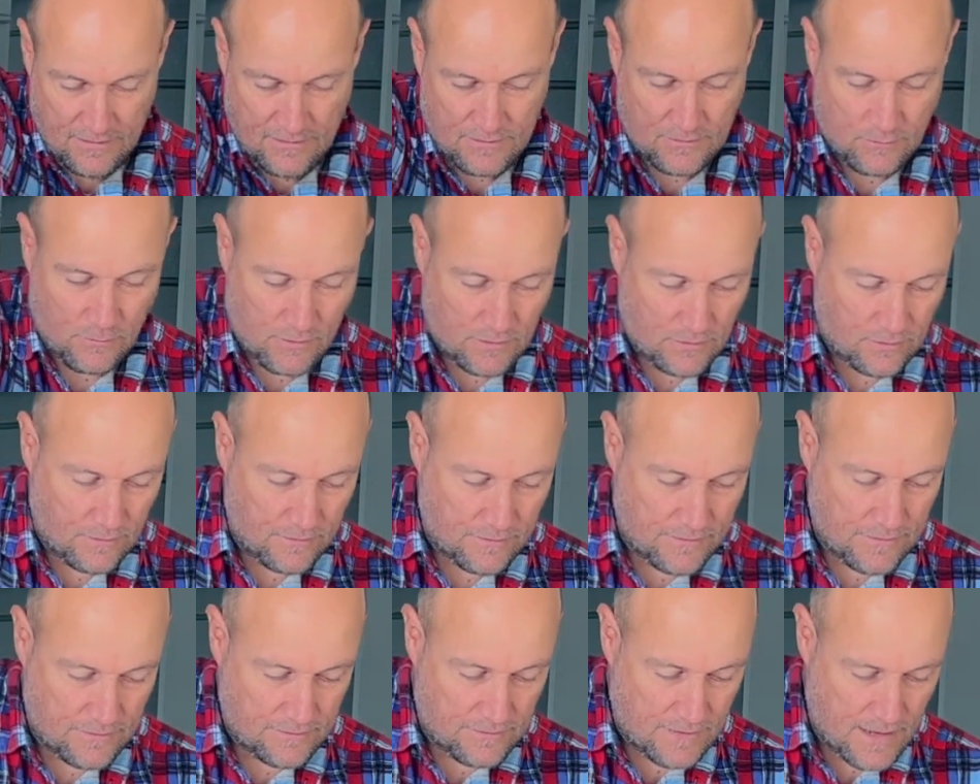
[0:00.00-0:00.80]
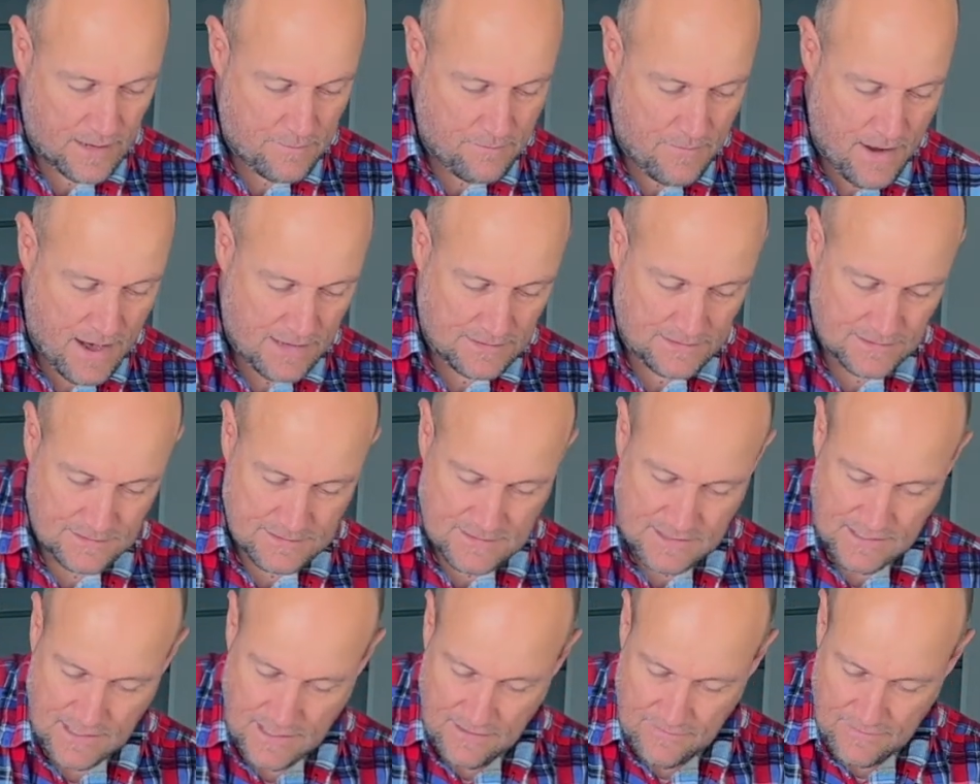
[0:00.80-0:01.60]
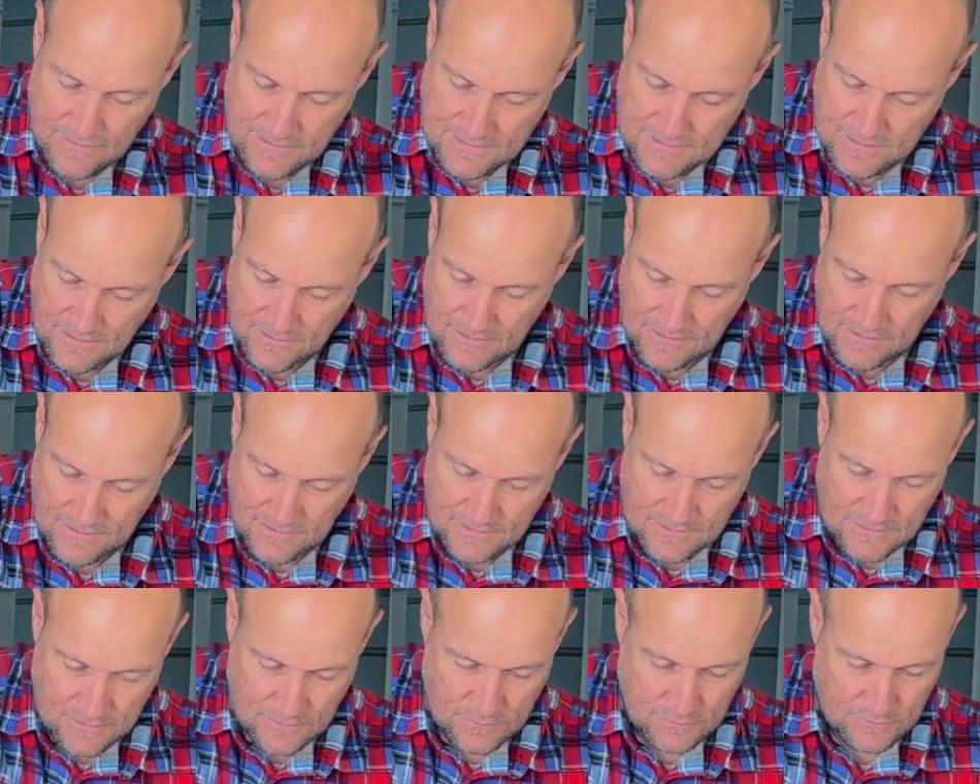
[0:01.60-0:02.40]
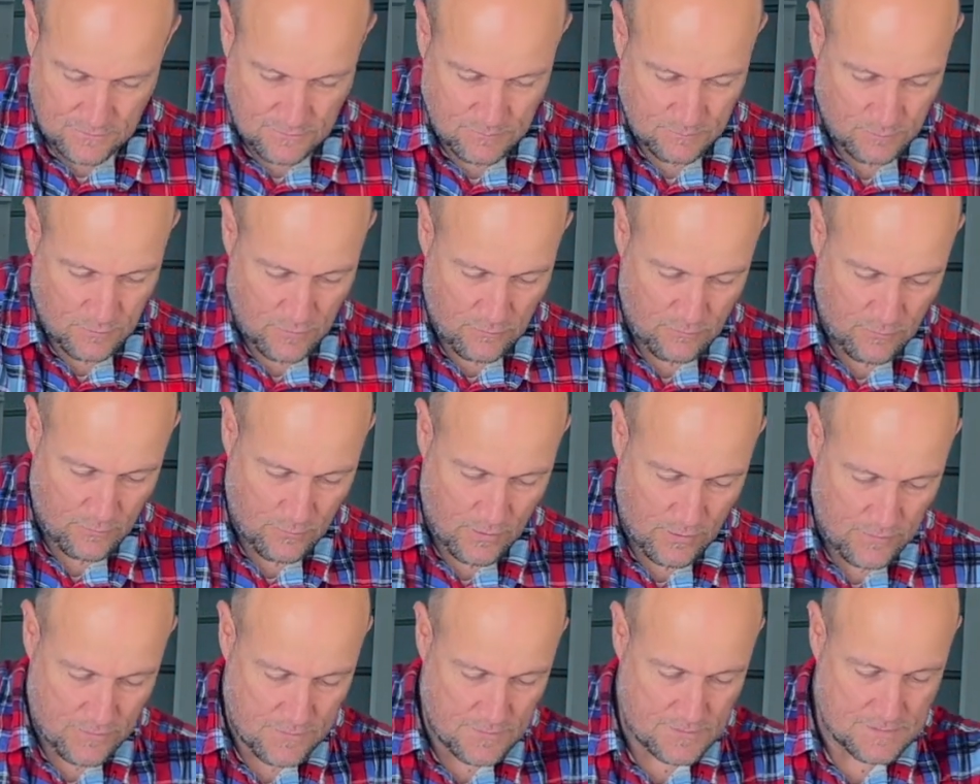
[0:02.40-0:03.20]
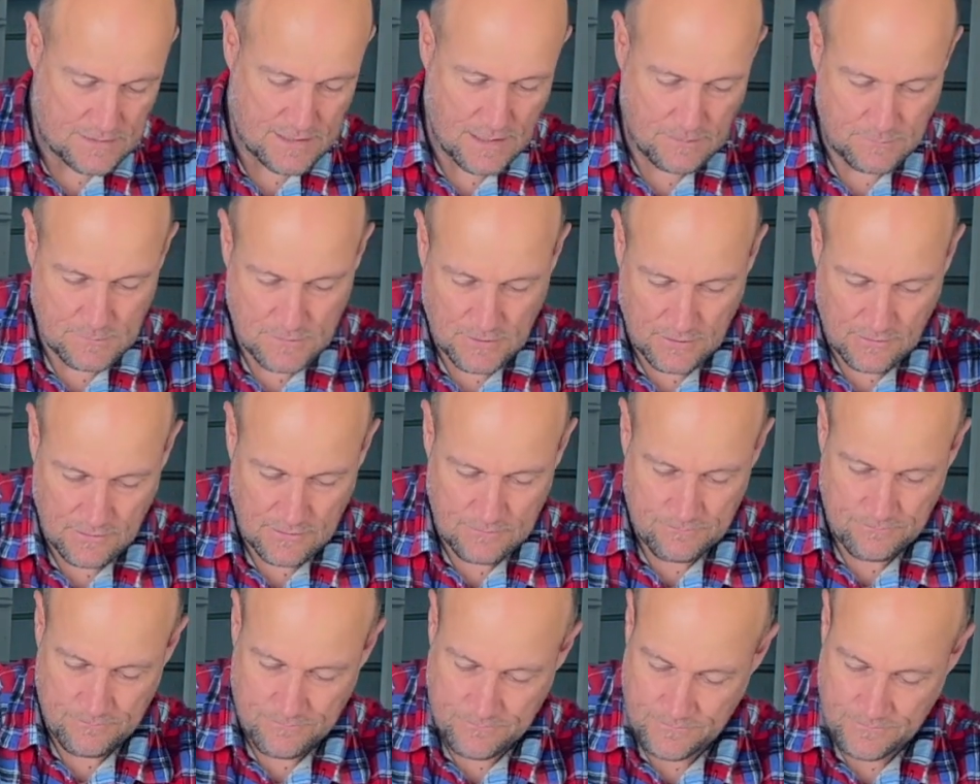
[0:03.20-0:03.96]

Quite like that they magnet together, so you can sort of move them both at the same time.